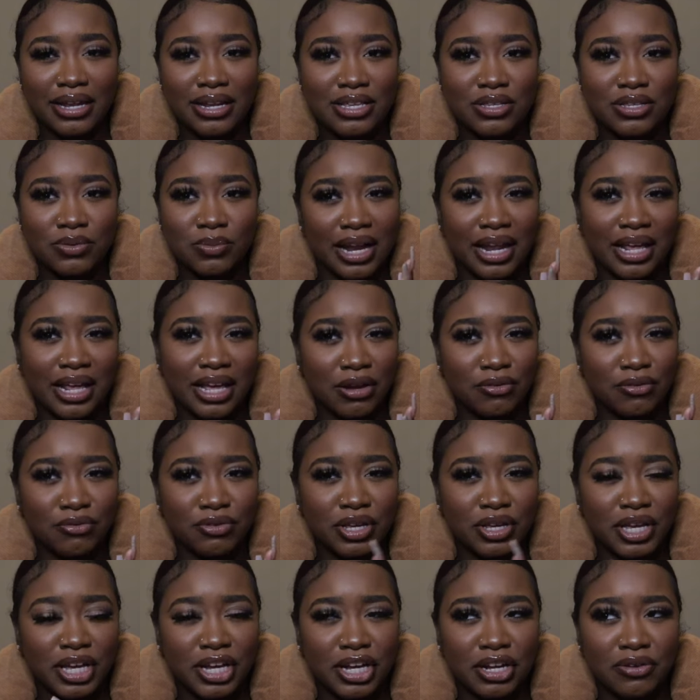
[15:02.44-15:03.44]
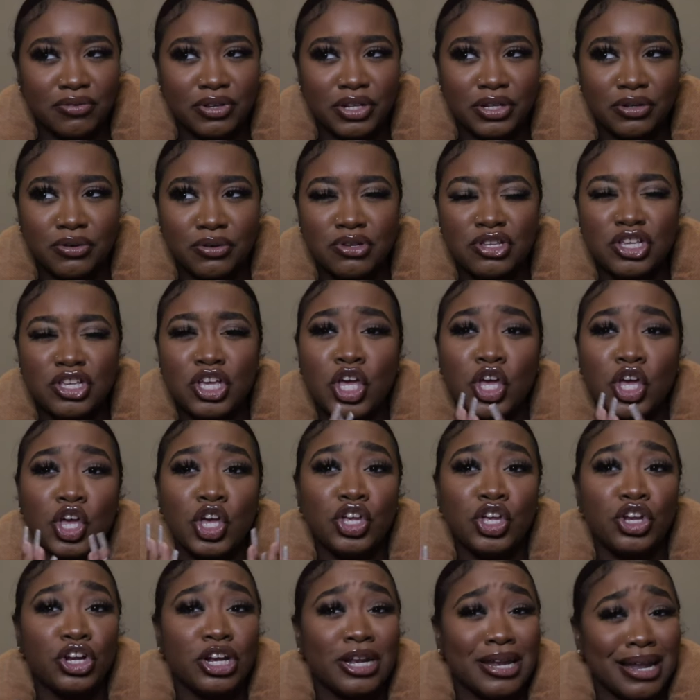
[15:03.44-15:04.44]
in these how they got free hair videos.
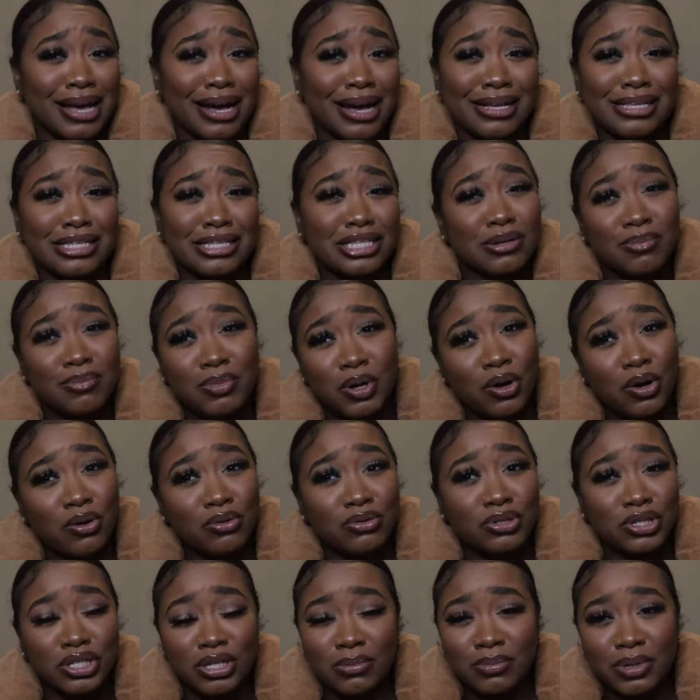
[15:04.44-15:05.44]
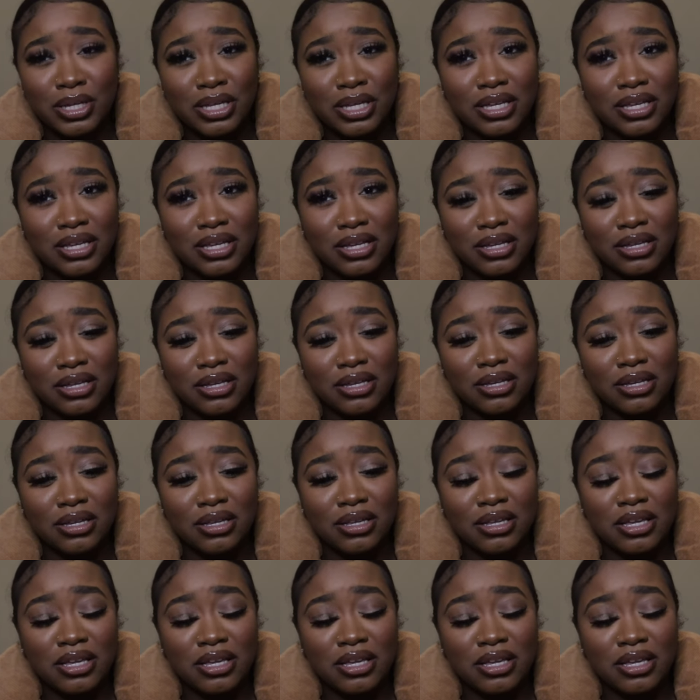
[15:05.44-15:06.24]
You're not supposed to be